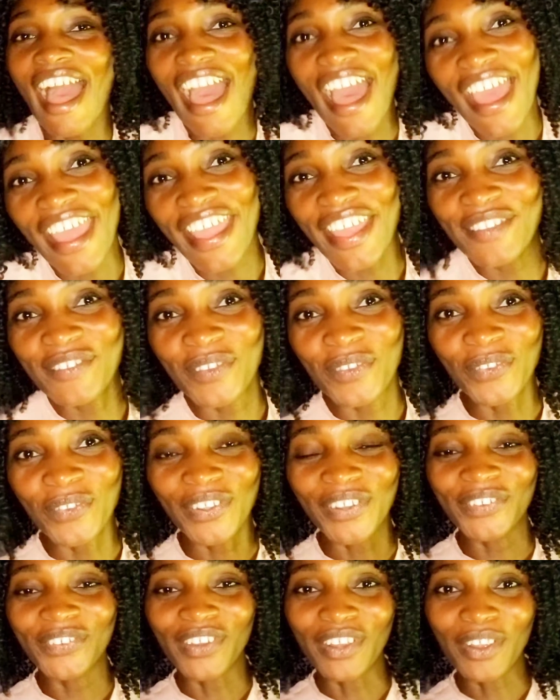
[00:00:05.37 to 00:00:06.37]
Hi
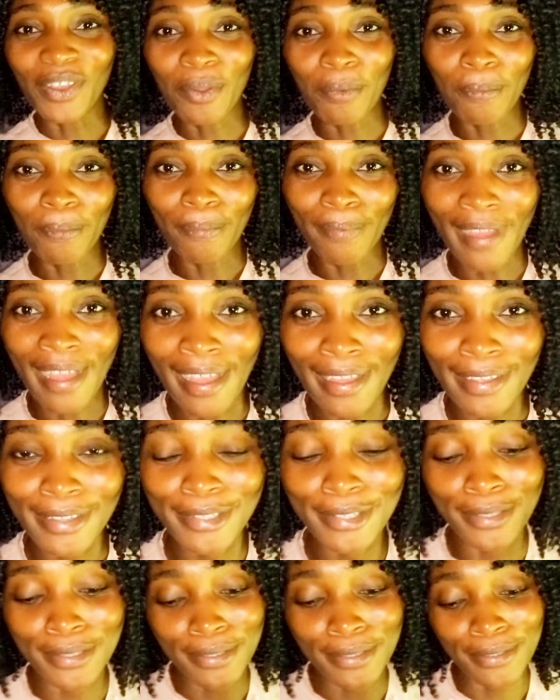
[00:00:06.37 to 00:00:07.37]
everyone, welcome back
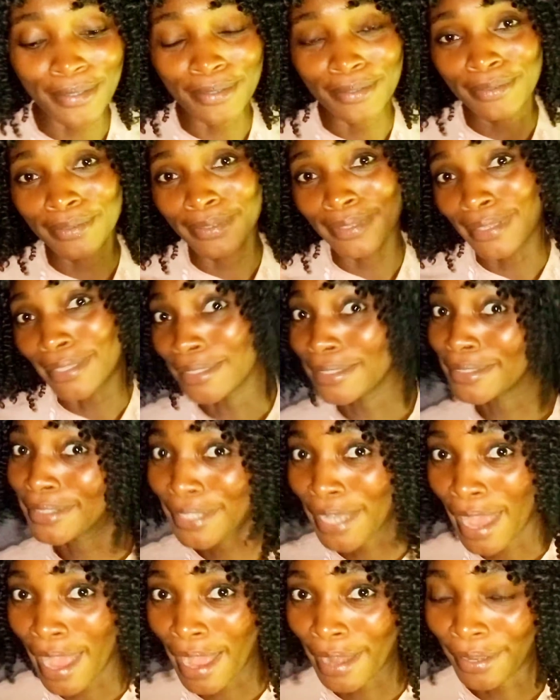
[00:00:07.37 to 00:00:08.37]
to the
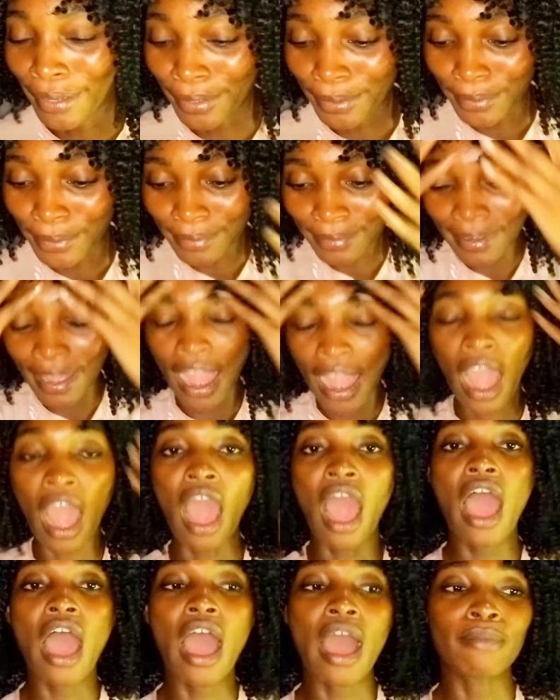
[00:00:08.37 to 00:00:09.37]
channel.
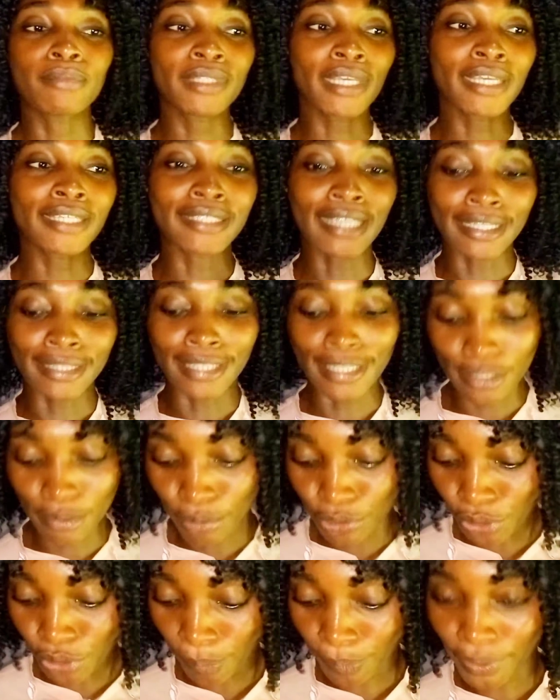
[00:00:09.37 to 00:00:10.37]
I'm so excited to
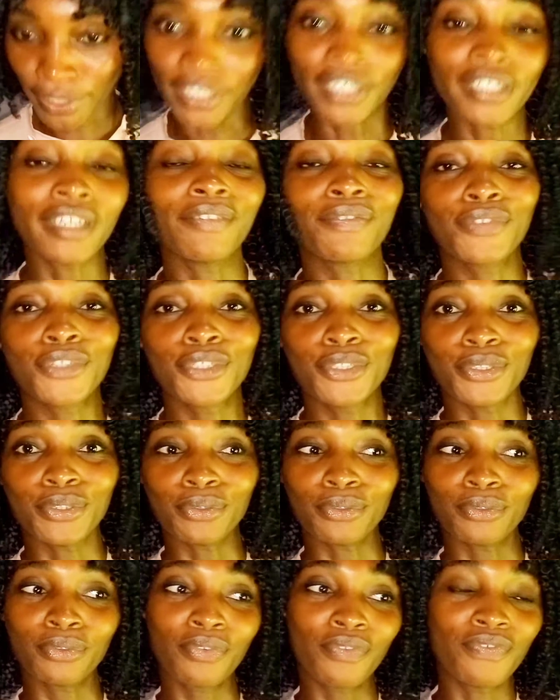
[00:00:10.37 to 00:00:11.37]
be dropping another
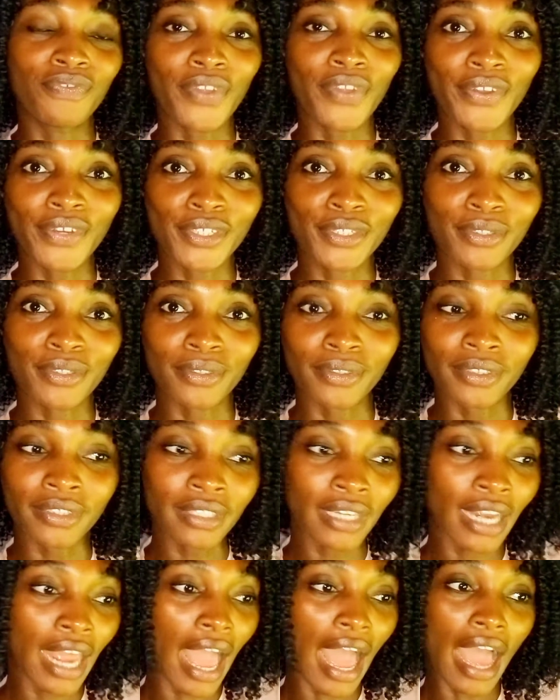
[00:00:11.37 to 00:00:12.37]
video very
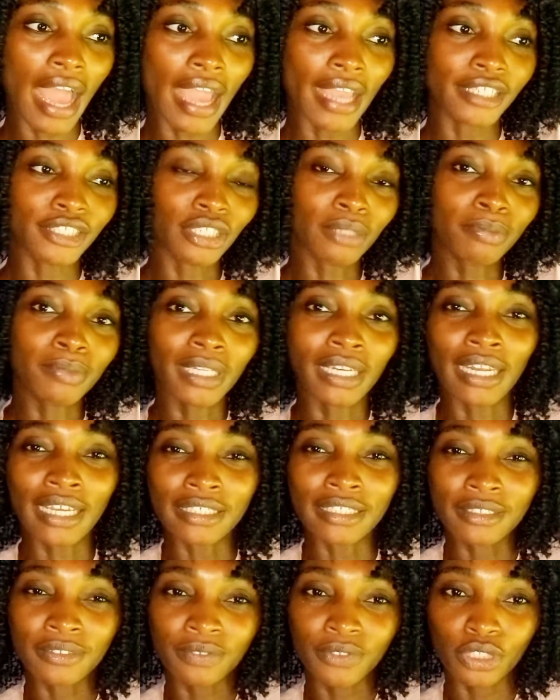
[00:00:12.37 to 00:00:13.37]
soon. I dropped the
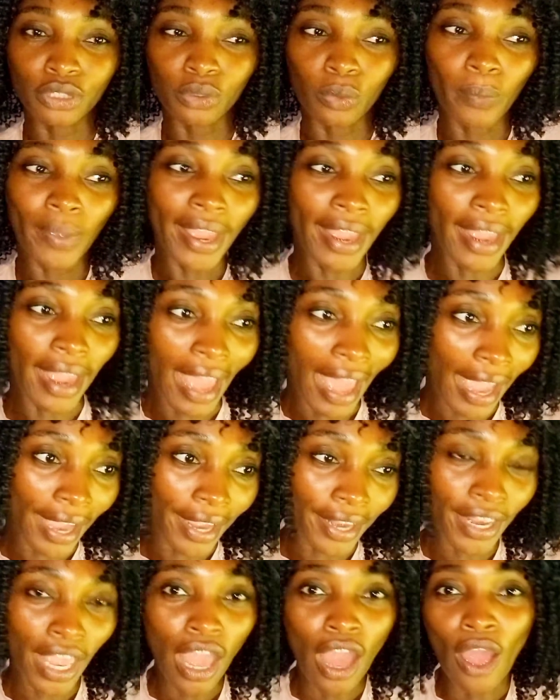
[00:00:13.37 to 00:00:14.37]
last video where
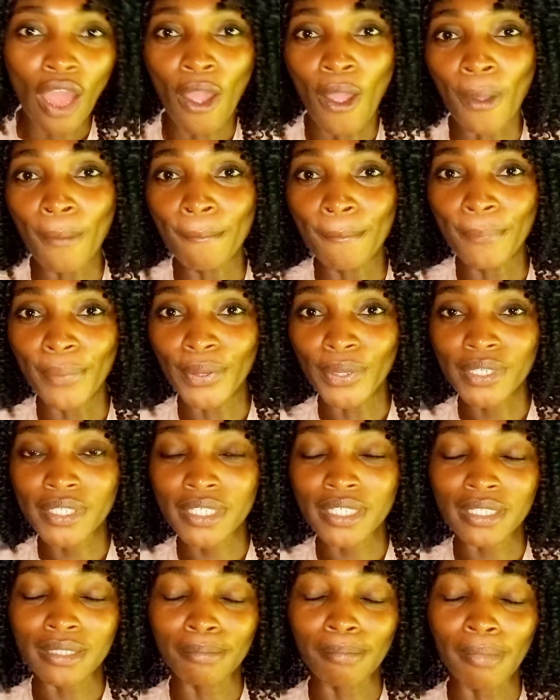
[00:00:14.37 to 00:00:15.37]
I
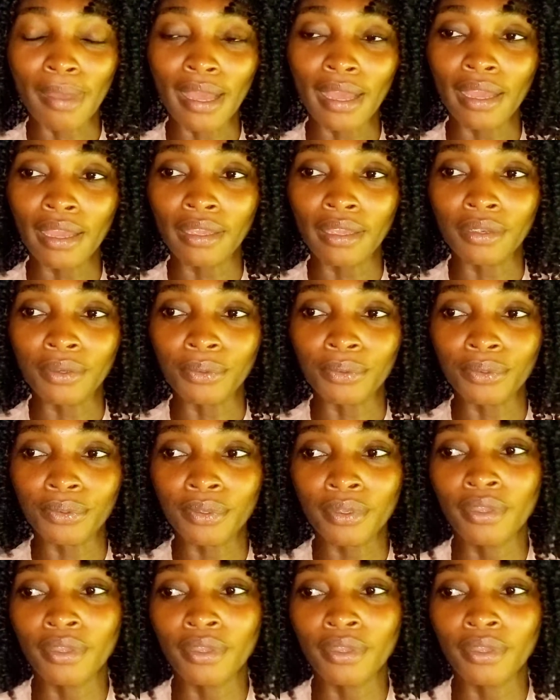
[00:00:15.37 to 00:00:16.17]
unboxed my